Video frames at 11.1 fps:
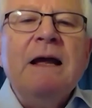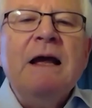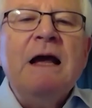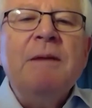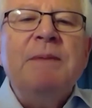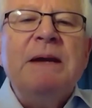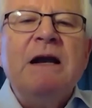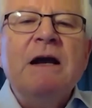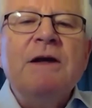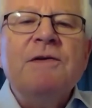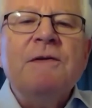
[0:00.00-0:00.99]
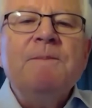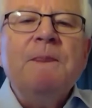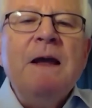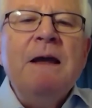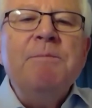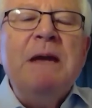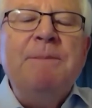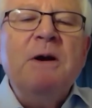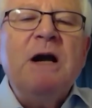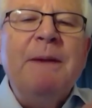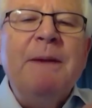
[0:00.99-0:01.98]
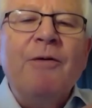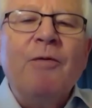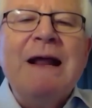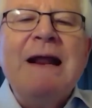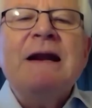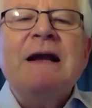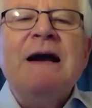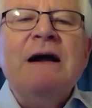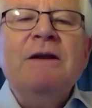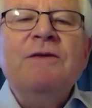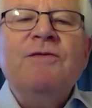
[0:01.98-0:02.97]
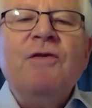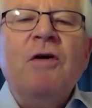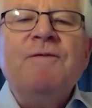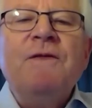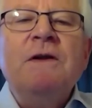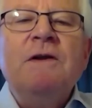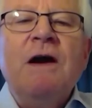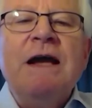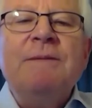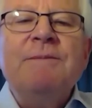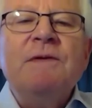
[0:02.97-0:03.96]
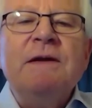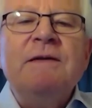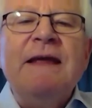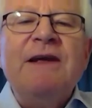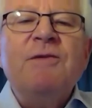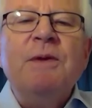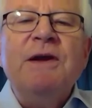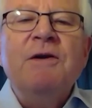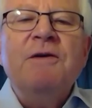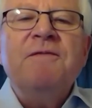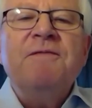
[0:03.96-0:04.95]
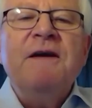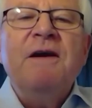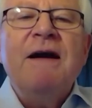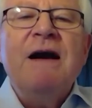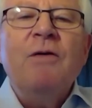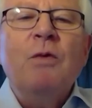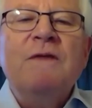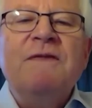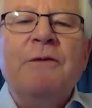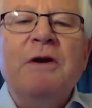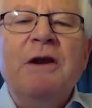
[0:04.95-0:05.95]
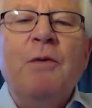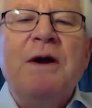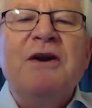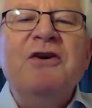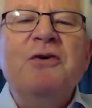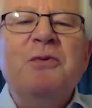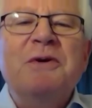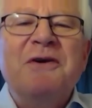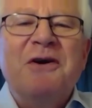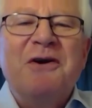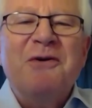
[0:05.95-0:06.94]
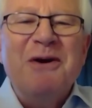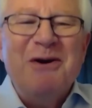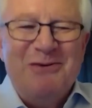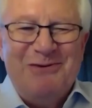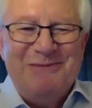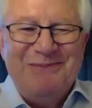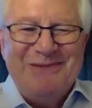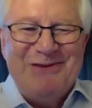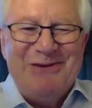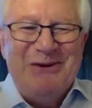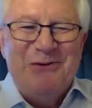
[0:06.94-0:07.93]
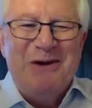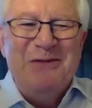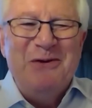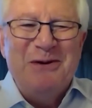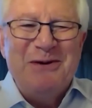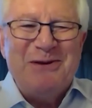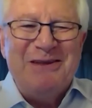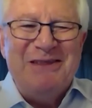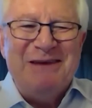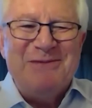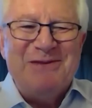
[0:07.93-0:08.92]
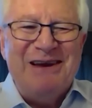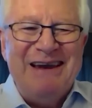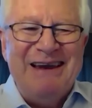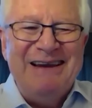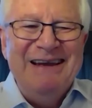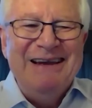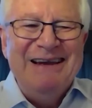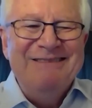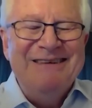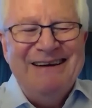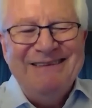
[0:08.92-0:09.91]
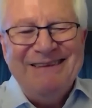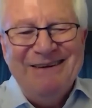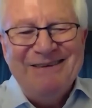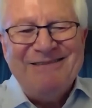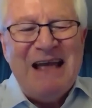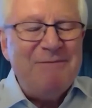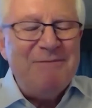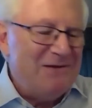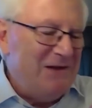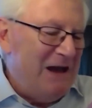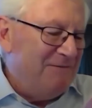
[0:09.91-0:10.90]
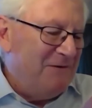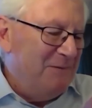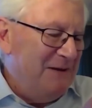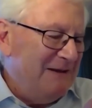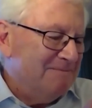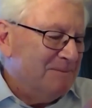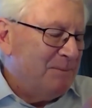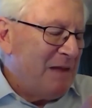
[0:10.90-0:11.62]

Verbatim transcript: uh, because people coming right out of college, oftentimes it takes them a year to figure out what they really want to do with their careers. So you run the risk of them saying, well, you know, staffing's not for me.